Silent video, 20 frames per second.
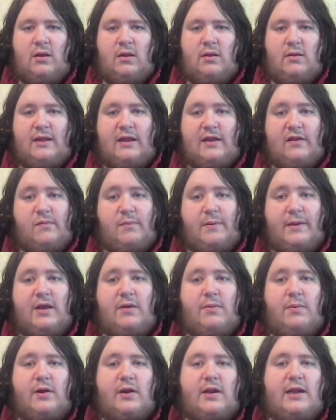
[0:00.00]
This week
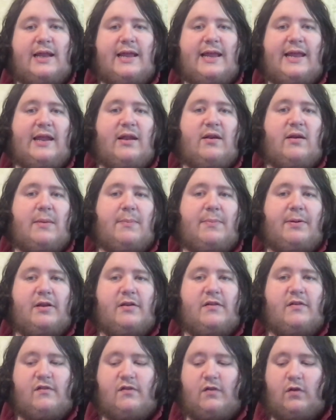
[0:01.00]
we're going to hear about the
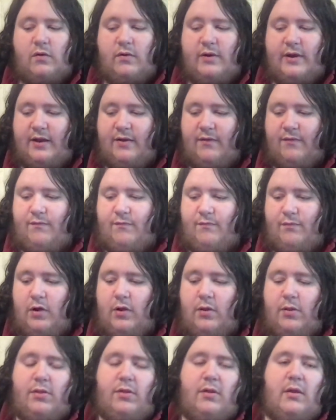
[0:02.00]
story of
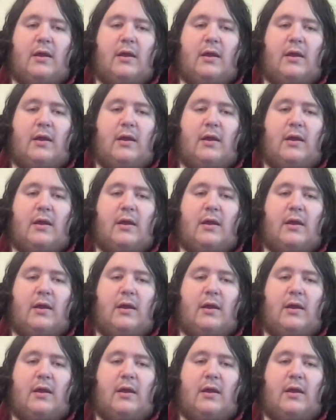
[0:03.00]
Ruth.